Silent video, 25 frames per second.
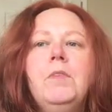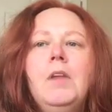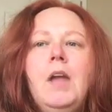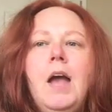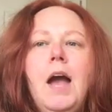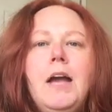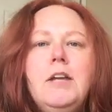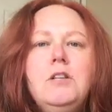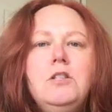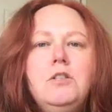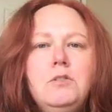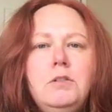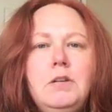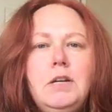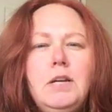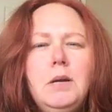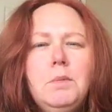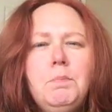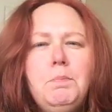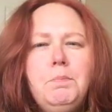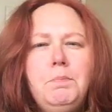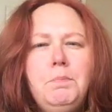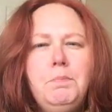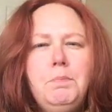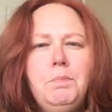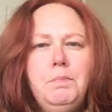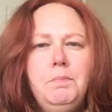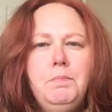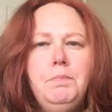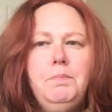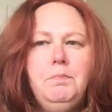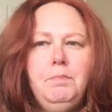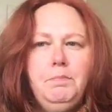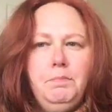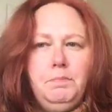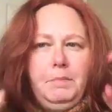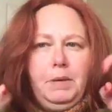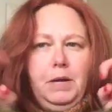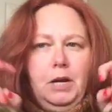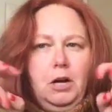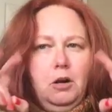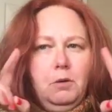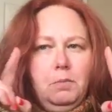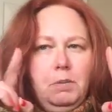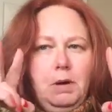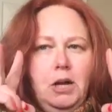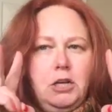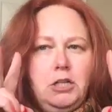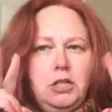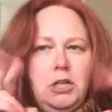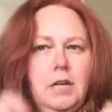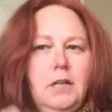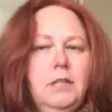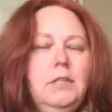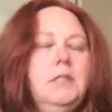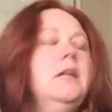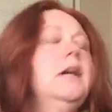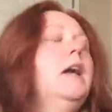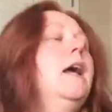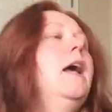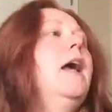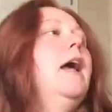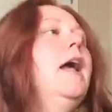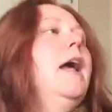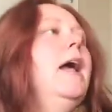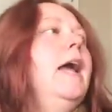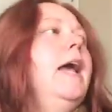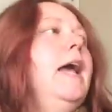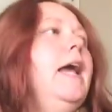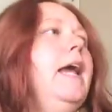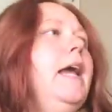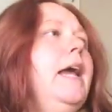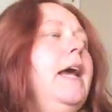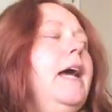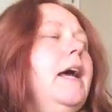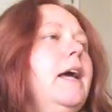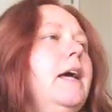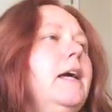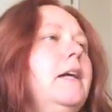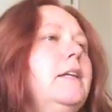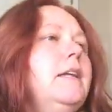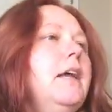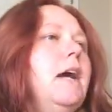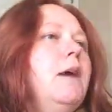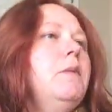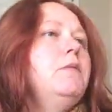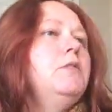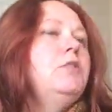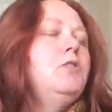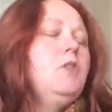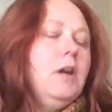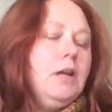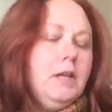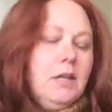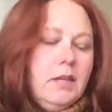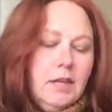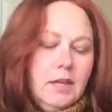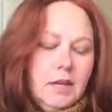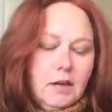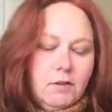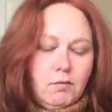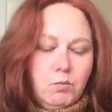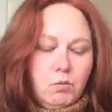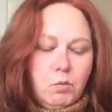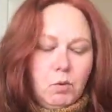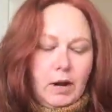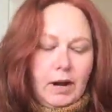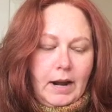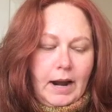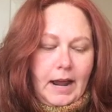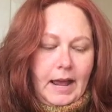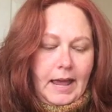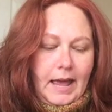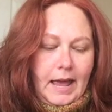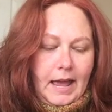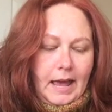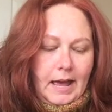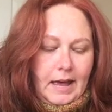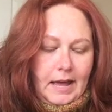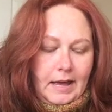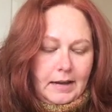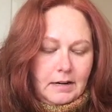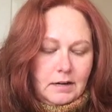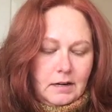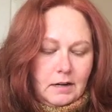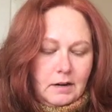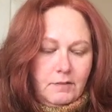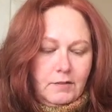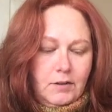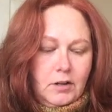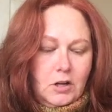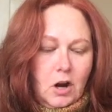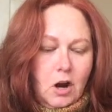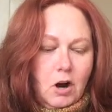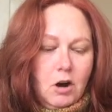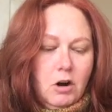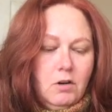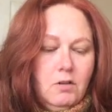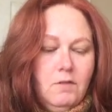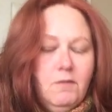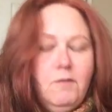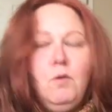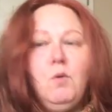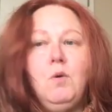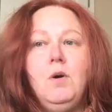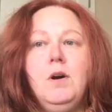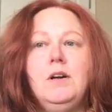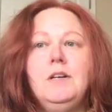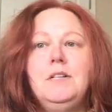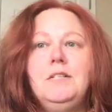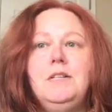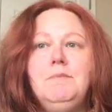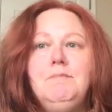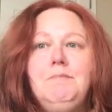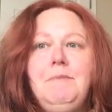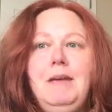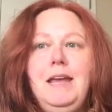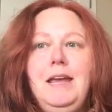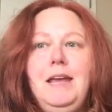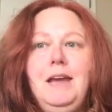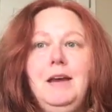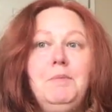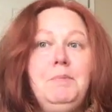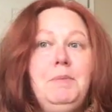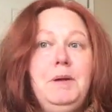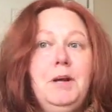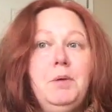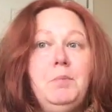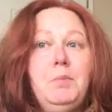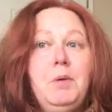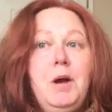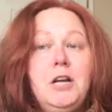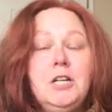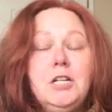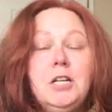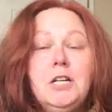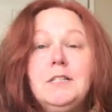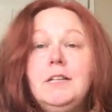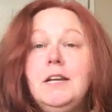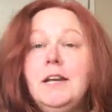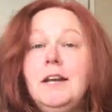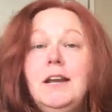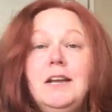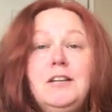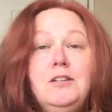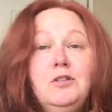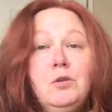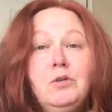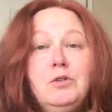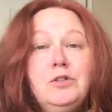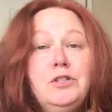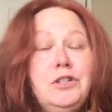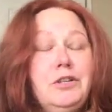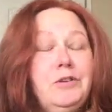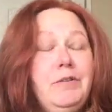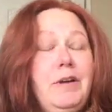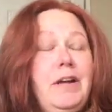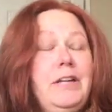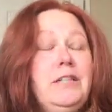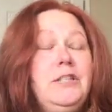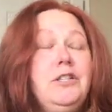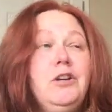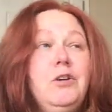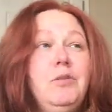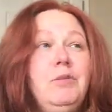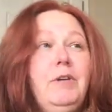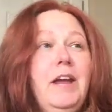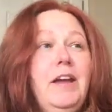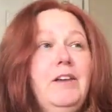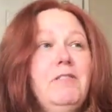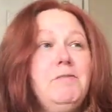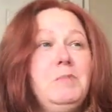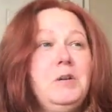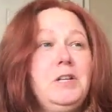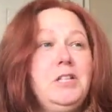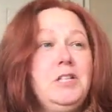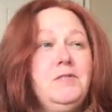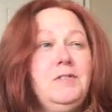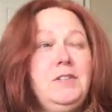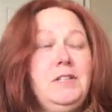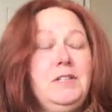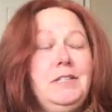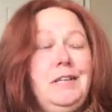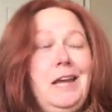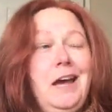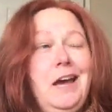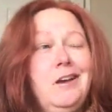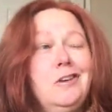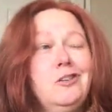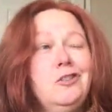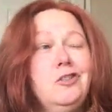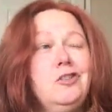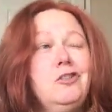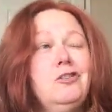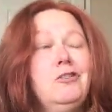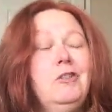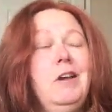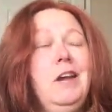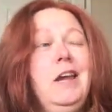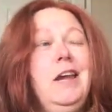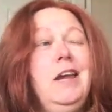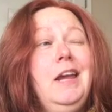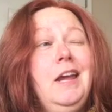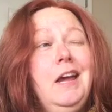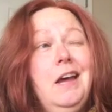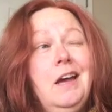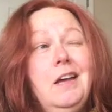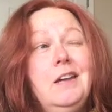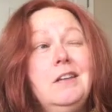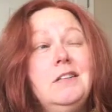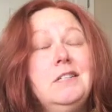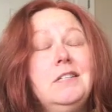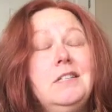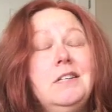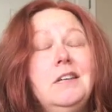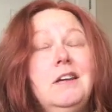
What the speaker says: I do need a bigger project. And I was trying to think of what I had enough yarn for to make a bigger project. And I told you, I don't have much of a stash and